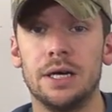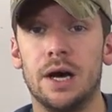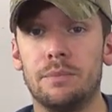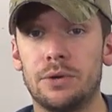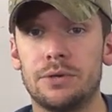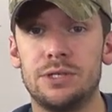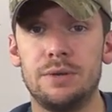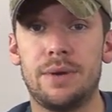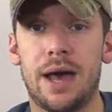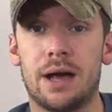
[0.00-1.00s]
emergency
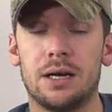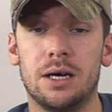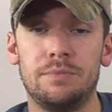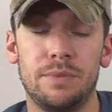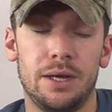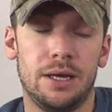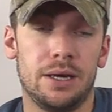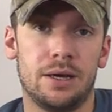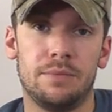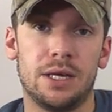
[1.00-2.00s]
backup
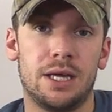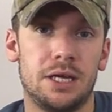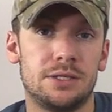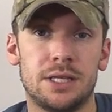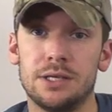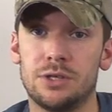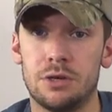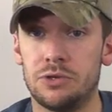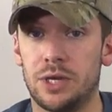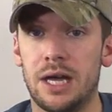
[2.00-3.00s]
in case things
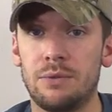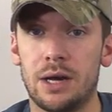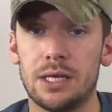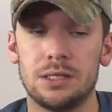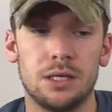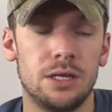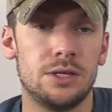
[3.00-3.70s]
go sideways.